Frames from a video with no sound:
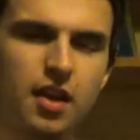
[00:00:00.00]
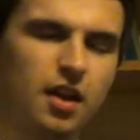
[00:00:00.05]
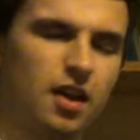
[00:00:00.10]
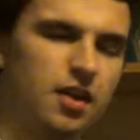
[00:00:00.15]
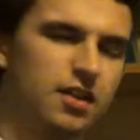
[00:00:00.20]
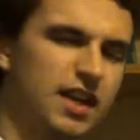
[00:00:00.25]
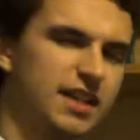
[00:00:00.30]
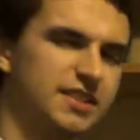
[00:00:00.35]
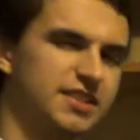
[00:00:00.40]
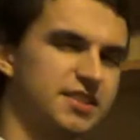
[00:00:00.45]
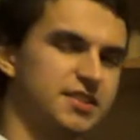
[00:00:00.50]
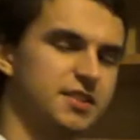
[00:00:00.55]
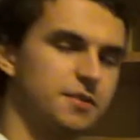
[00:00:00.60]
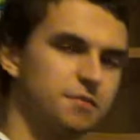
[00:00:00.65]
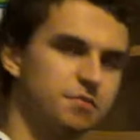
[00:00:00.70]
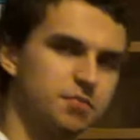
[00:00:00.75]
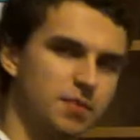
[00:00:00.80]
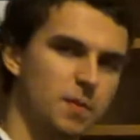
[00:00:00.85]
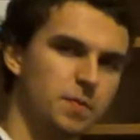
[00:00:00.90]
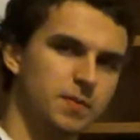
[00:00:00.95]
Okay, so
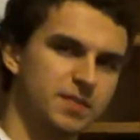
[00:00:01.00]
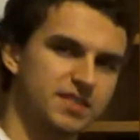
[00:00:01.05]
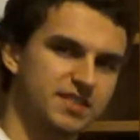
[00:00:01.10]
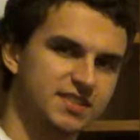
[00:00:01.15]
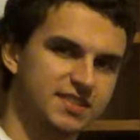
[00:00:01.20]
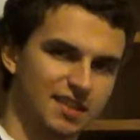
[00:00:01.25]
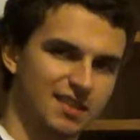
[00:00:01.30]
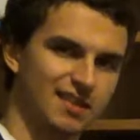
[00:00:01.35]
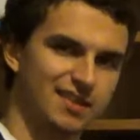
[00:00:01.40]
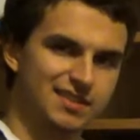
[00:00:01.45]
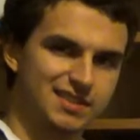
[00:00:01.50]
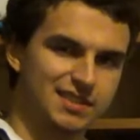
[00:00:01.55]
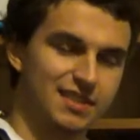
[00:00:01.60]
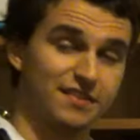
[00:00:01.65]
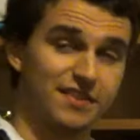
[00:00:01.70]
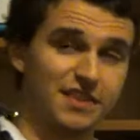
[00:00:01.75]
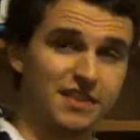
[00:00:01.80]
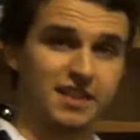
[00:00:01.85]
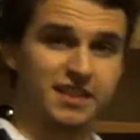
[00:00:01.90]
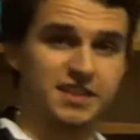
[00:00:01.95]
some proper
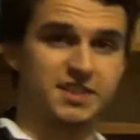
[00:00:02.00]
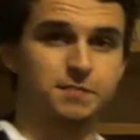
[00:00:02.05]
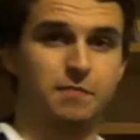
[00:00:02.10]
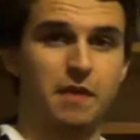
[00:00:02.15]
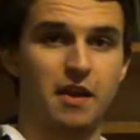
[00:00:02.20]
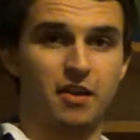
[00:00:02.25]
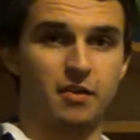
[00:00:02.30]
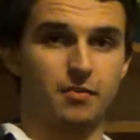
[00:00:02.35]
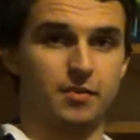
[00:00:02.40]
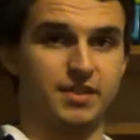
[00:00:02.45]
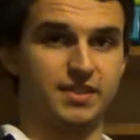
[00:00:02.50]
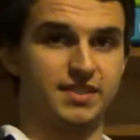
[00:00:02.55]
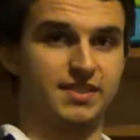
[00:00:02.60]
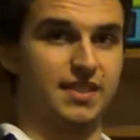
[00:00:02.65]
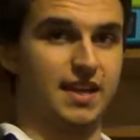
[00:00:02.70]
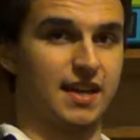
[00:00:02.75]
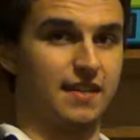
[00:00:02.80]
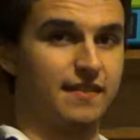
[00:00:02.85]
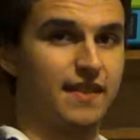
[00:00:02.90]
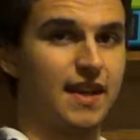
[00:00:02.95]
scientific experiments
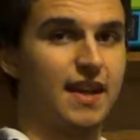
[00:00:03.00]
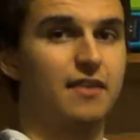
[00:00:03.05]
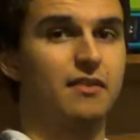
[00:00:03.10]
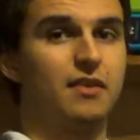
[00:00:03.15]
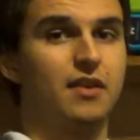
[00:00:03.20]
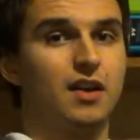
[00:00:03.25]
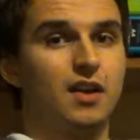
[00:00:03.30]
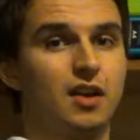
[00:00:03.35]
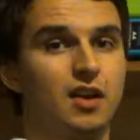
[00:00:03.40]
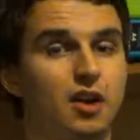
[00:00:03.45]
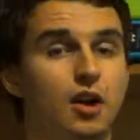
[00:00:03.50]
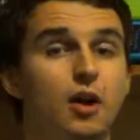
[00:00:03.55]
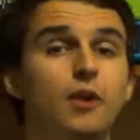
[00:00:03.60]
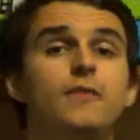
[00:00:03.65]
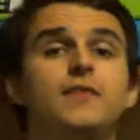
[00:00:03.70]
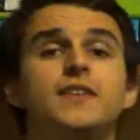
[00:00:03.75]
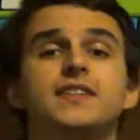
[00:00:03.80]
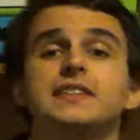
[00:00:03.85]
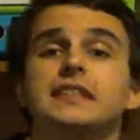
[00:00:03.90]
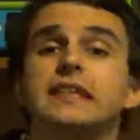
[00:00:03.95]
then. Now,
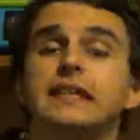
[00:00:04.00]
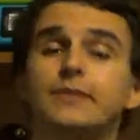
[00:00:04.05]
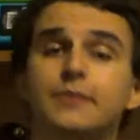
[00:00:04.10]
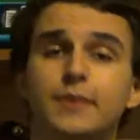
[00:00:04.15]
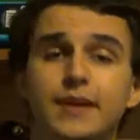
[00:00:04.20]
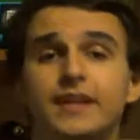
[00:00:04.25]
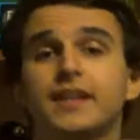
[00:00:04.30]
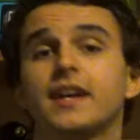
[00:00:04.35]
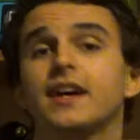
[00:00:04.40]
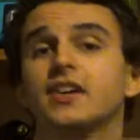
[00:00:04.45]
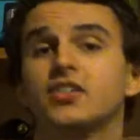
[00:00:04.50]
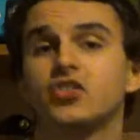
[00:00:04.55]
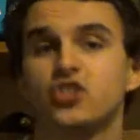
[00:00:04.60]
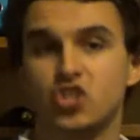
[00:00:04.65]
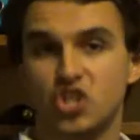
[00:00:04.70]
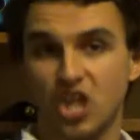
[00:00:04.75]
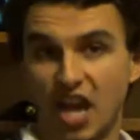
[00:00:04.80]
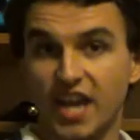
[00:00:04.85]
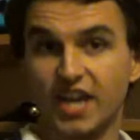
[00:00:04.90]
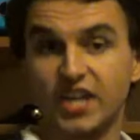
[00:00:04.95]
obviously we can't
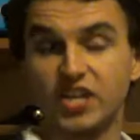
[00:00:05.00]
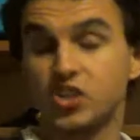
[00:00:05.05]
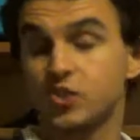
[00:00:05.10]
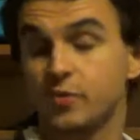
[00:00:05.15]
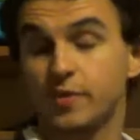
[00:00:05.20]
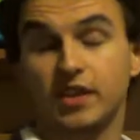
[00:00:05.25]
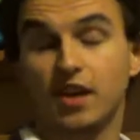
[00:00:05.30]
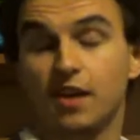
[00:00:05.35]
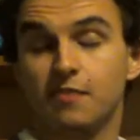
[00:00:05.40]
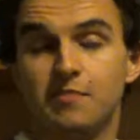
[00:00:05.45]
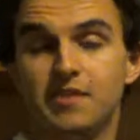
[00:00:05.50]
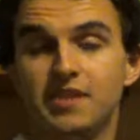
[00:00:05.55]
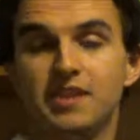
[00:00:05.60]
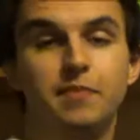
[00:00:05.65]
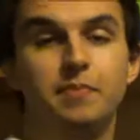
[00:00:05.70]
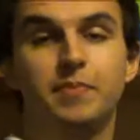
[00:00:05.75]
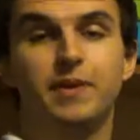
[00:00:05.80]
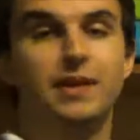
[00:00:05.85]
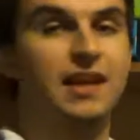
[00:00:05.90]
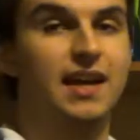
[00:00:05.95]
change, we can't
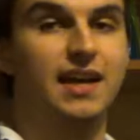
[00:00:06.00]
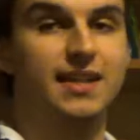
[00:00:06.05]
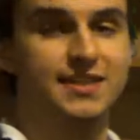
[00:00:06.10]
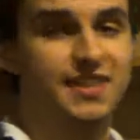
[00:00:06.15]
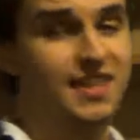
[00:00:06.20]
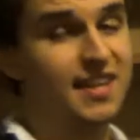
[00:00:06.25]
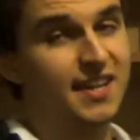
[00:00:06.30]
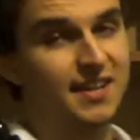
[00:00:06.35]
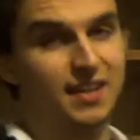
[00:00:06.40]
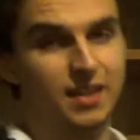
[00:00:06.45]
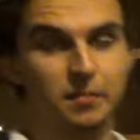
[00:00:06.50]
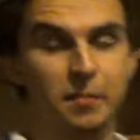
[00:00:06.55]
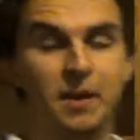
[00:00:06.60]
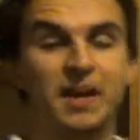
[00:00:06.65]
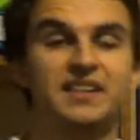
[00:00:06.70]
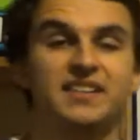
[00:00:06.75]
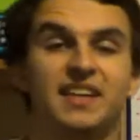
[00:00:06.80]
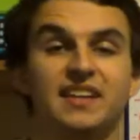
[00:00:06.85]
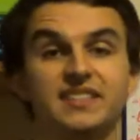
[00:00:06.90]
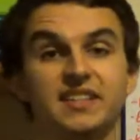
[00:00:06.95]
manipulate the
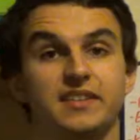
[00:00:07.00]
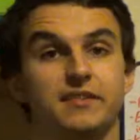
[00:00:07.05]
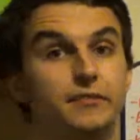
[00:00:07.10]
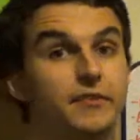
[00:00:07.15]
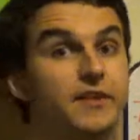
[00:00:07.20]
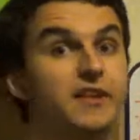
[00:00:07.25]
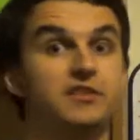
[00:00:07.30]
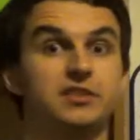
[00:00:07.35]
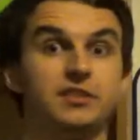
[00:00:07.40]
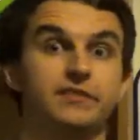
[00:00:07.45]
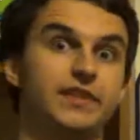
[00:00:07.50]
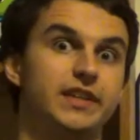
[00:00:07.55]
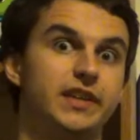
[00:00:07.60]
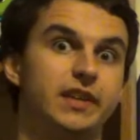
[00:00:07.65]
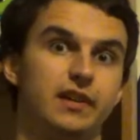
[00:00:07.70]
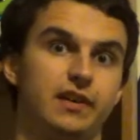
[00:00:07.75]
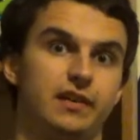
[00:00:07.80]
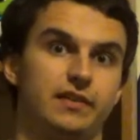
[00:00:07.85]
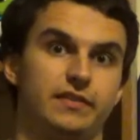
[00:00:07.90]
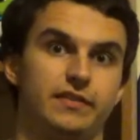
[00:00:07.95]
magnetic field of the
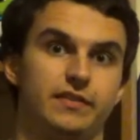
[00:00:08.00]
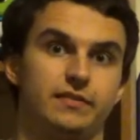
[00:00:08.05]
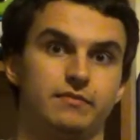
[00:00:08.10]
Earth.